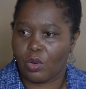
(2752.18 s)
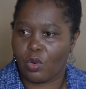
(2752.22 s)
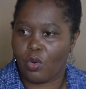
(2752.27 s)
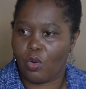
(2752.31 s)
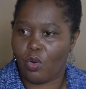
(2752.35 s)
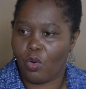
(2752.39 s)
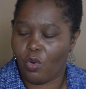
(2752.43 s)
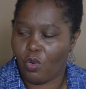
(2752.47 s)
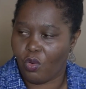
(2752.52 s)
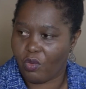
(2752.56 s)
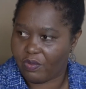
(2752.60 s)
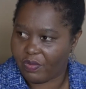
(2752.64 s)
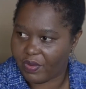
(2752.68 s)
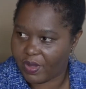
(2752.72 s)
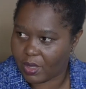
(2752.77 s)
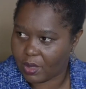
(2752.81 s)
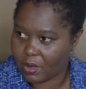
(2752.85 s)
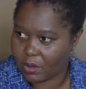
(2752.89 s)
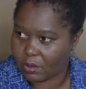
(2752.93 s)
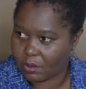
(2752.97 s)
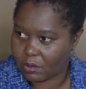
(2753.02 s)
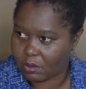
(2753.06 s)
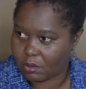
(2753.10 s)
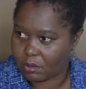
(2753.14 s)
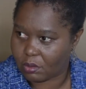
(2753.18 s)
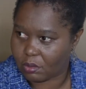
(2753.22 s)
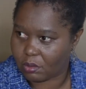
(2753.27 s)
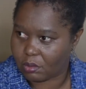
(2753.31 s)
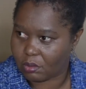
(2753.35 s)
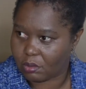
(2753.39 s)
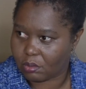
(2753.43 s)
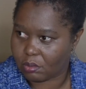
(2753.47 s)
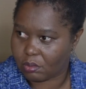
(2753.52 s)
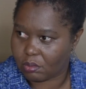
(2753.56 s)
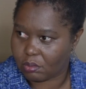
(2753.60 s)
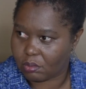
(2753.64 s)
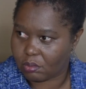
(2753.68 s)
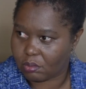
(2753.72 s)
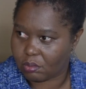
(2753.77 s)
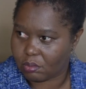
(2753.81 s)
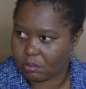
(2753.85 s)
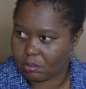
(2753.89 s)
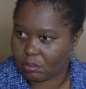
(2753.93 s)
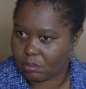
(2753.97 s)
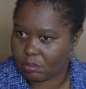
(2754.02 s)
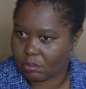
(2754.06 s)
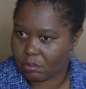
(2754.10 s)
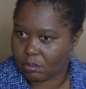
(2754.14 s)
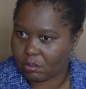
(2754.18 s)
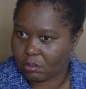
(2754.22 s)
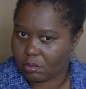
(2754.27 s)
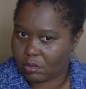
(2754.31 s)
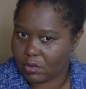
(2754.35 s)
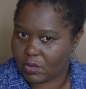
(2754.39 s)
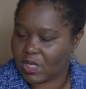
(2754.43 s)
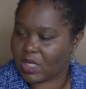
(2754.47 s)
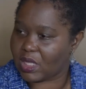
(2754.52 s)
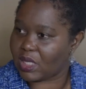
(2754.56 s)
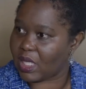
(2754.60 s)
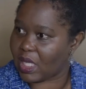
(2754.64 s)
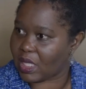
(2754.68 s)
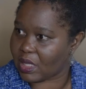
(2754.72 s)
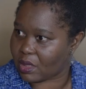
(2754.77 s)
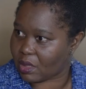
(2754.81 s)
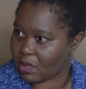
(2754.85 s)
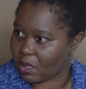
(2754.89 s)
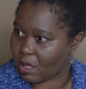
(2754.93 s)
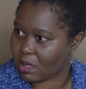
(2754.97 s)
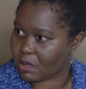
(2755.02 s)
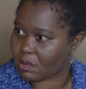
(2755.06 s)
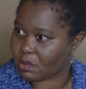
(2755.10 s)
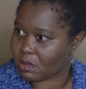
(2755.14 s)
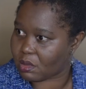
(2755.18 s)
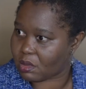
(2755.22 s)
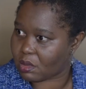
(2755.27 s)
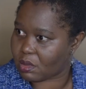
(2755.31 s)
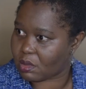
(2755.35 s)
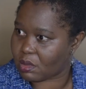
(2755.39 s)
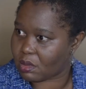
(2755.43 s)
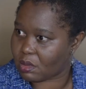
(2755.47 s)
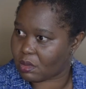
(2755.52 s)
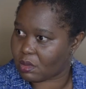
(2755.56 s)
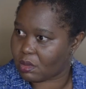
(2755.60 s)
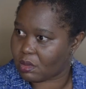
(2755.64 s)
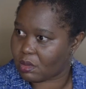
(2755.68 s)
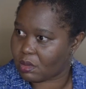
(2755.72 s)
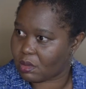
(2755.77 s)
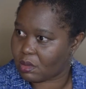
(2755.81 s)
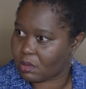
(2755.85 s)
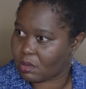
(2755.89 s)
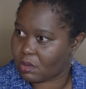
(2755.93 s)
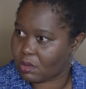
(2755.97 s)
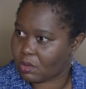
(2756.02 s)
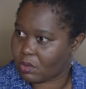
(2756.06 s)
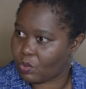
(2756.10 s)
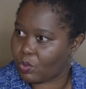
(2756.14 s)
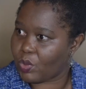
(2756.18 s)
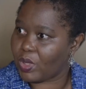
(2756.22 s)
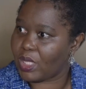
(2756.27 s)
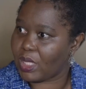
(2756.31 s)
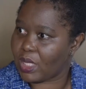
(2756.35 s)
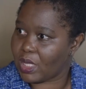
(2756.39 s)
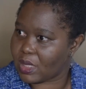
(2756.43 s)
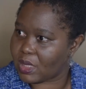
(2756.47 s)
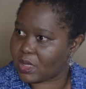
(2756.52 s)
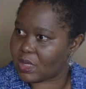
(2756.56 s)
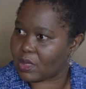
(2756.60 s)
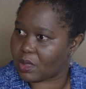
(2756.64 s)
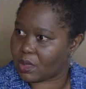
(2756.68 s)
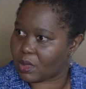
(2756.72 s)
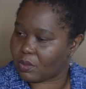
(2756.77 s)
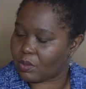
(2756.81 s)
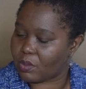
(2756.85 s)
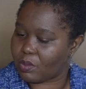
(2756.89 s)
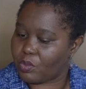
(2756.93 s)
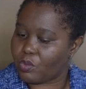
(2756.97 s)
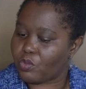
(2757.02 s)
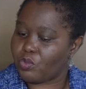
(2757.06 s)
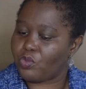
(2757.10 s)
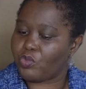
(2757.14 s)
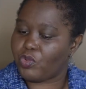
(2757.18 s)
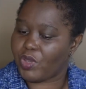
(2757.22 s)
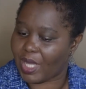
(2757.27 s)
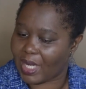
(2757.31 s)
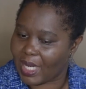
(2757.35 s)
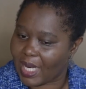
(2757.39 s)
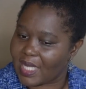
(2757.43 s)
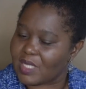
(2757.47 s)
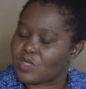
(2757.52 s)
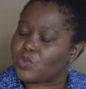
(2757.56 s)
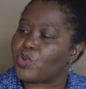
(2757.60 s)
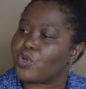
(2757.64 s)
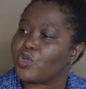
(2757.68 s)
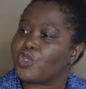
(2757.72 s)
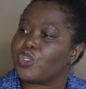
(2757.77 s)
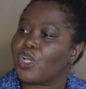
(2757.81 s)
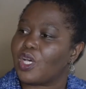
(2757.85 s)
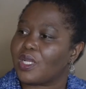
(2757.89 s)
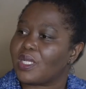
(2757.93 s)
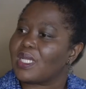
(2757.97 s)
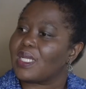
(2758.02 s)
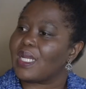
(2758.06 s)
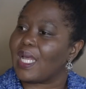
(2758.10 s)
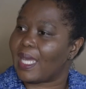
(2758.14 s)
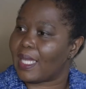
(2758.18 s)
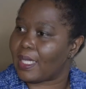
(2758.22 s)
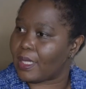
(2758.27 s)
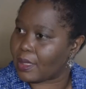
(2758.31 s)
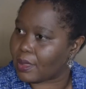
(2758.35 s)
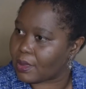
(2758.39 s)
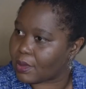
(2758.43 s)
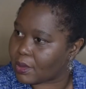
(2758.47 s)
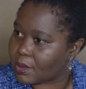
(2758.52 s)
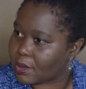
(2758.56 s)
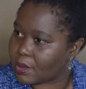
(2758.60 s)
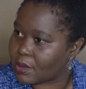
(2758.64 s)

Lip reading: COVID did that to us. We need to realize we're not an island,